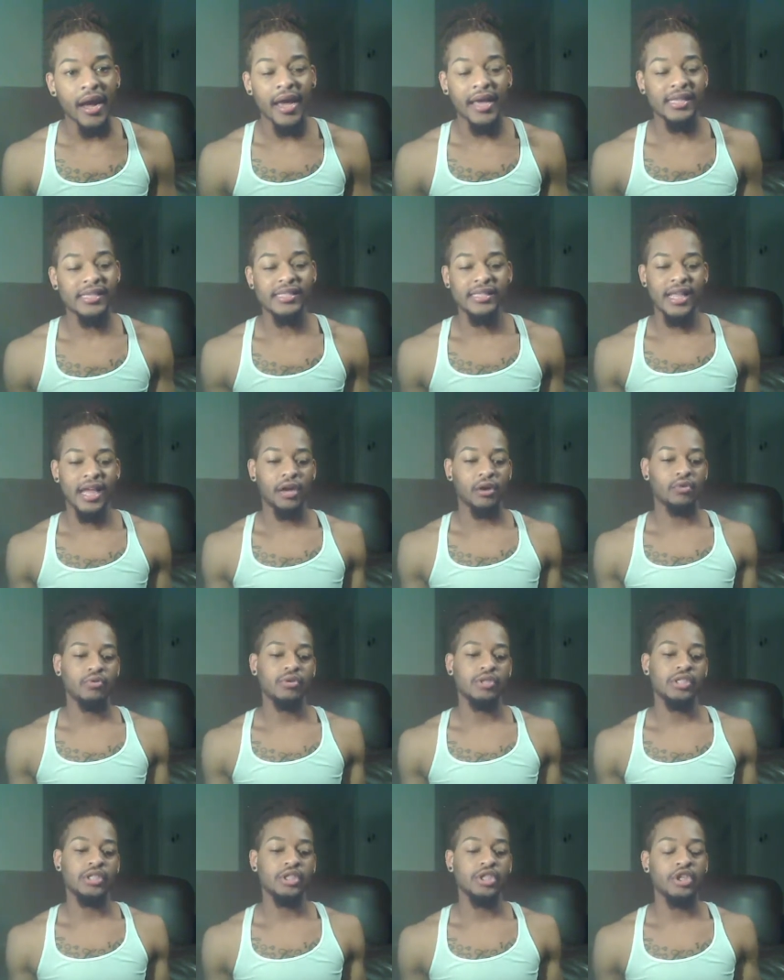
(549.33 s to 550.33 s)
It's not
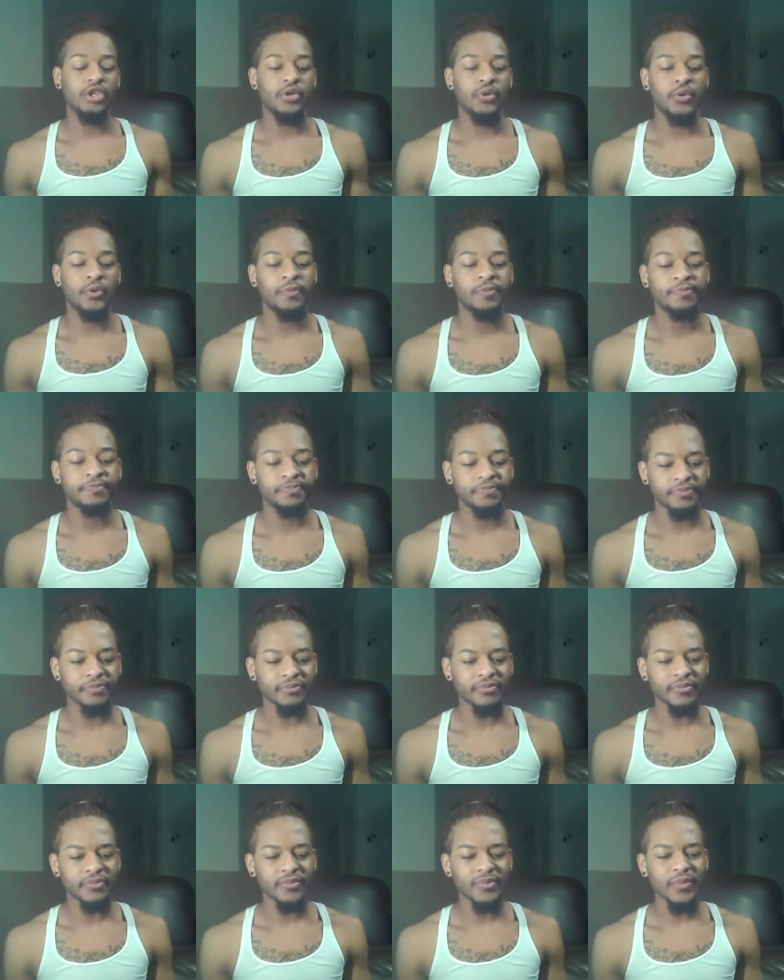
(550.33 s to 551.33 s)
cool to do.
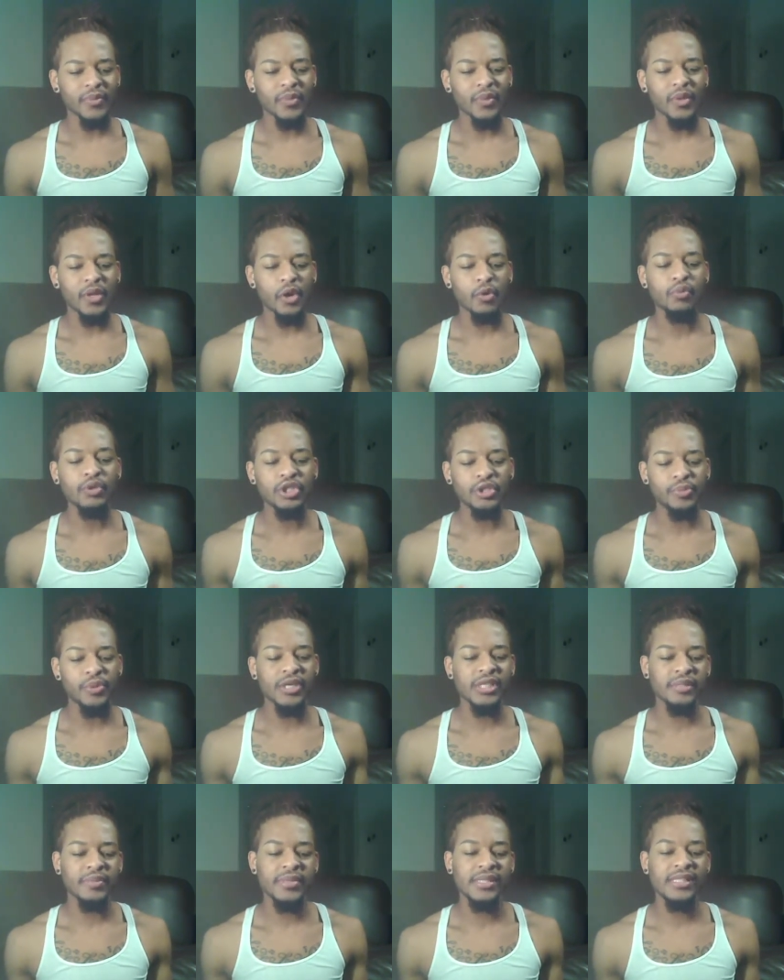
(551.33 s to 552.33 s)
Which
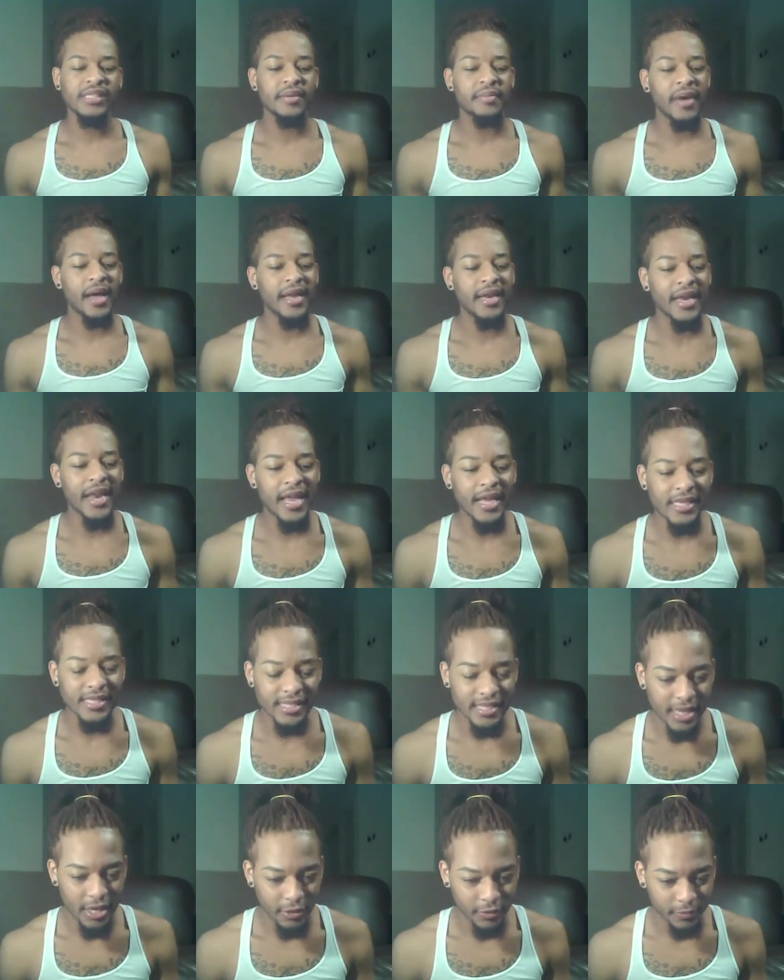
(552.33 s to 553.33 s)
brings me to my
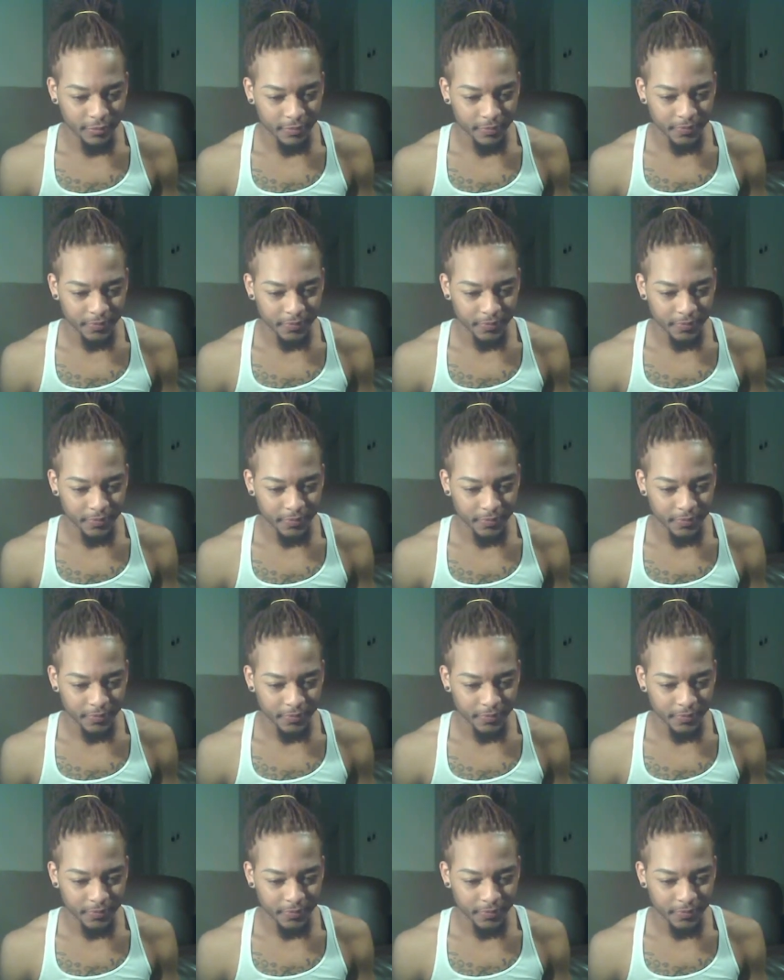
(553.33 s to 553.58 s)
next note.